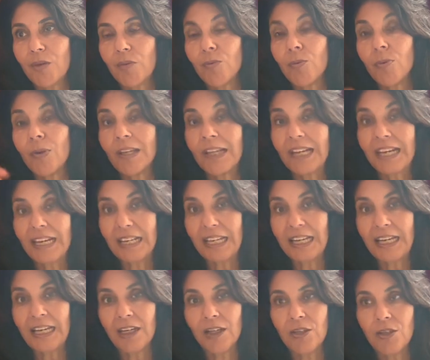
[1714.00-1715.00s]

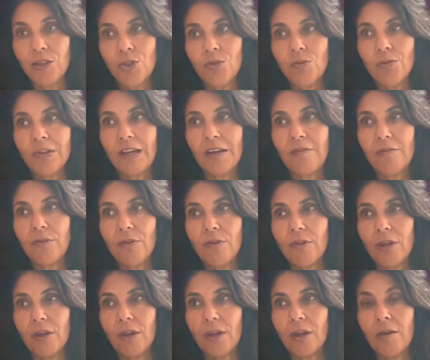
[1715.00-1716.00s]
relating, a new
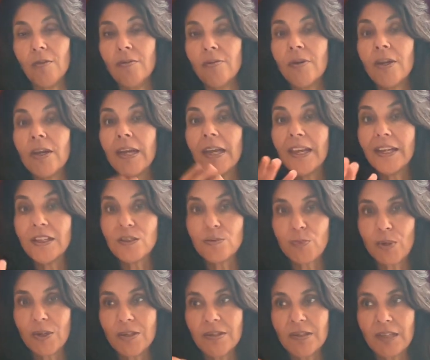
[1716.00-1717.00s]
level of
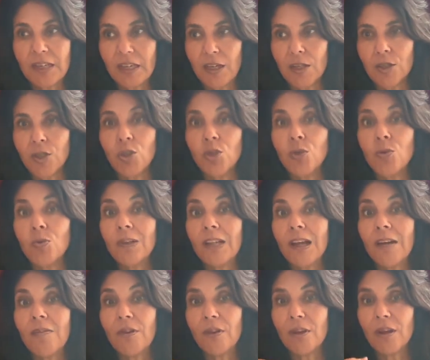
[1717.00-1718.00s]
expressing, a new
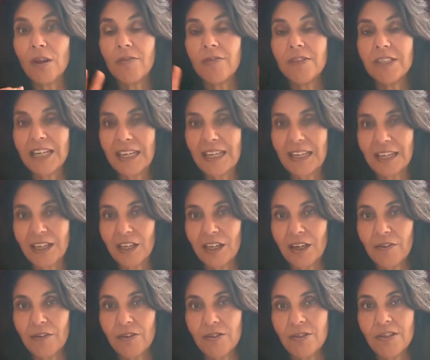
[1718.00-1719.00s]
level of taking care of
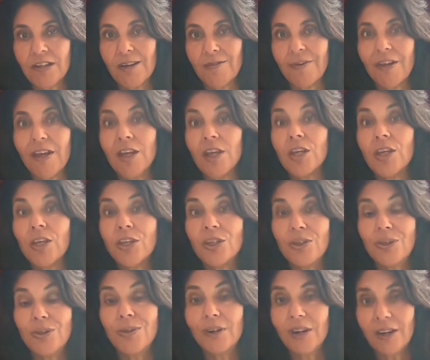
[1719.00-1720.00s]
yourself,
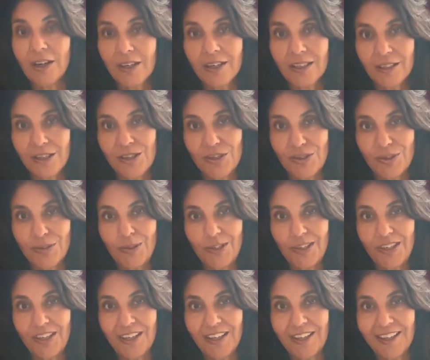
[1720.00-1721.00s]
you are
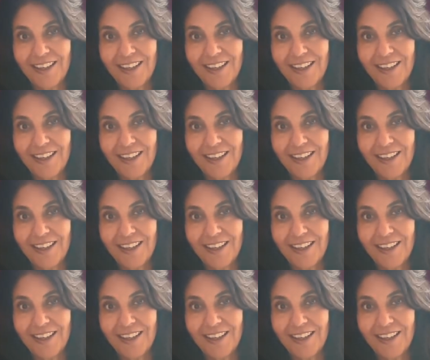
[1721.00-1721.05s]
contributing